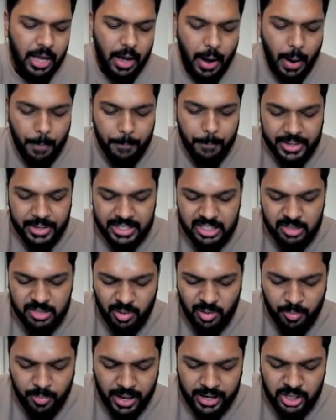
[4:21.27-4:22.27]
a principal
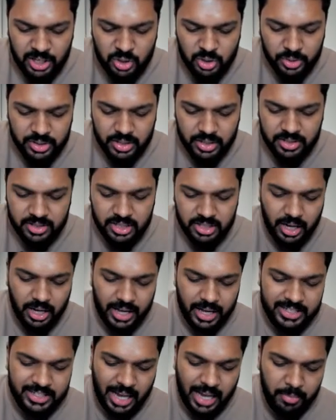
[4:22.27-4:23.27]
bench was
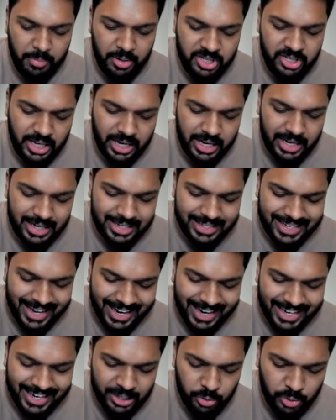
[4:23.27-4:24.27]
established in
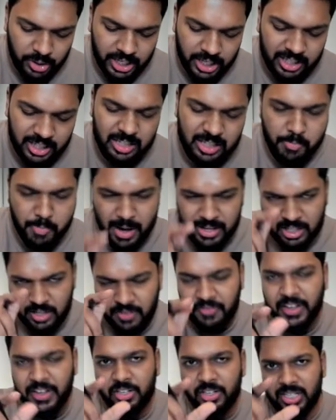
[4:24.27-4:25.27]
Delhi to hear
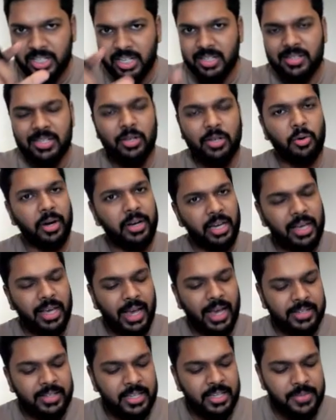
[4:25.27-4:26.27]
specific GST oriented
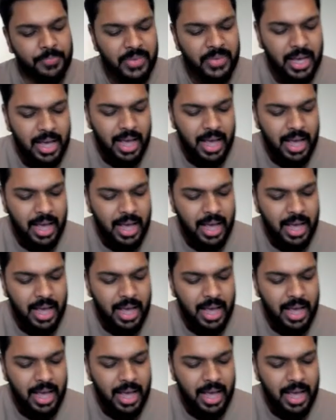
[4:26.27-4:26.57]
cases,